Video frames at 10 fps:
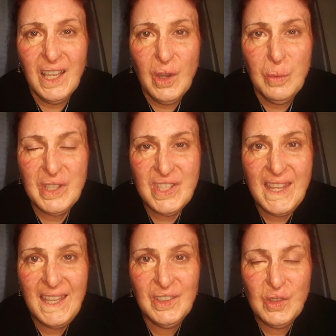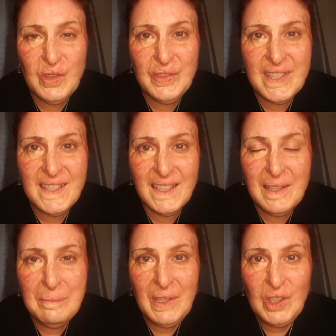which then obviously
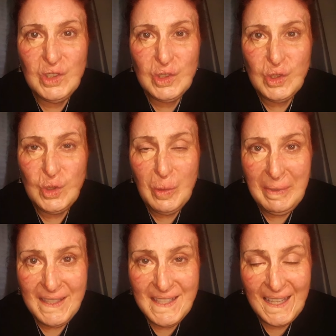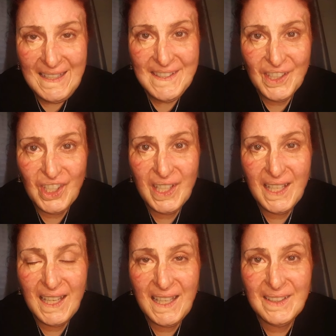makes your shoe a bit
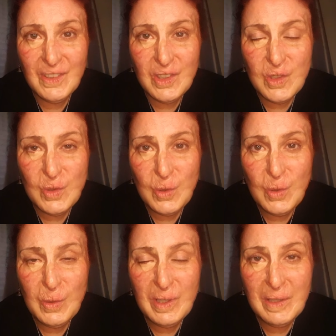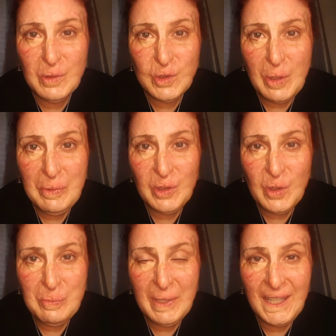tighter, and so it was rubbing
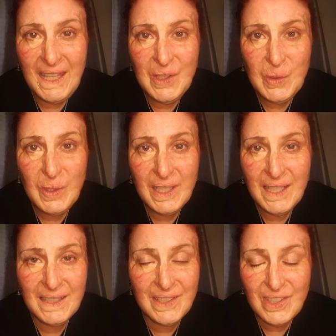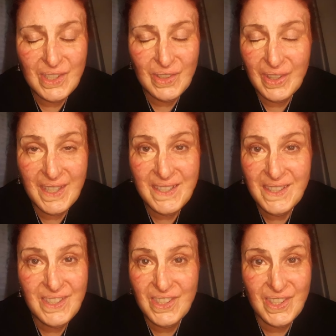on my heel, and I just thought, this
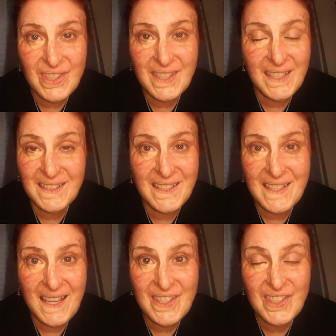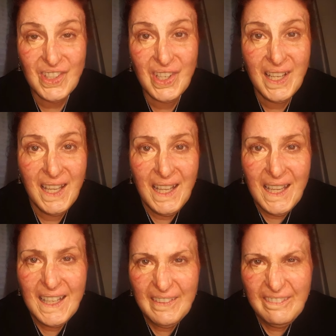is just a disaster.
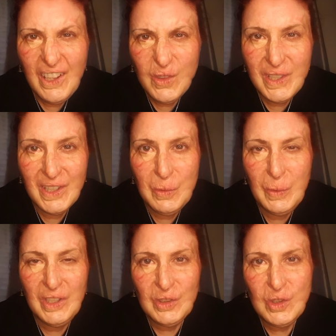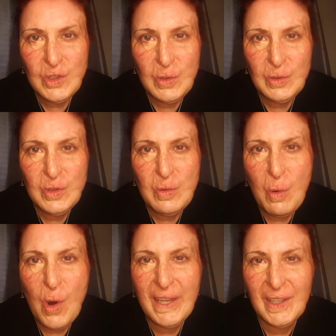And it felt really weird to
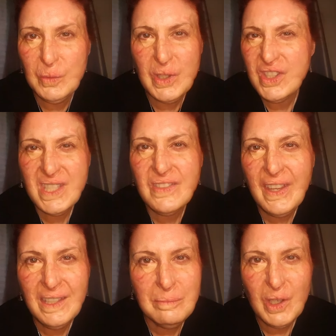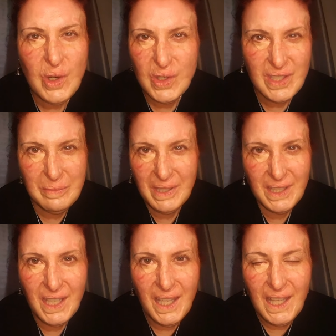walk in, which is fine because I
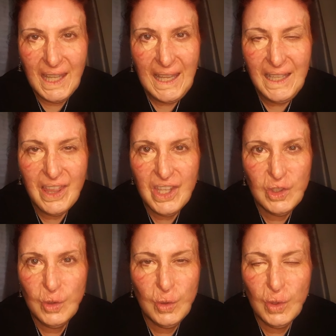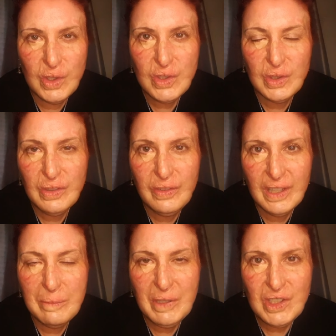mean anything new is going to feel
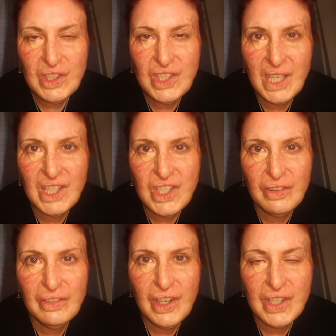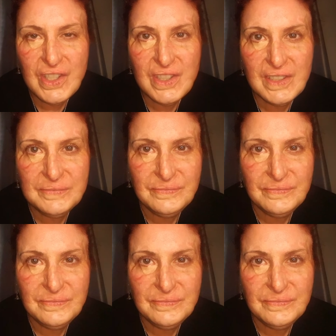a bit strange at first.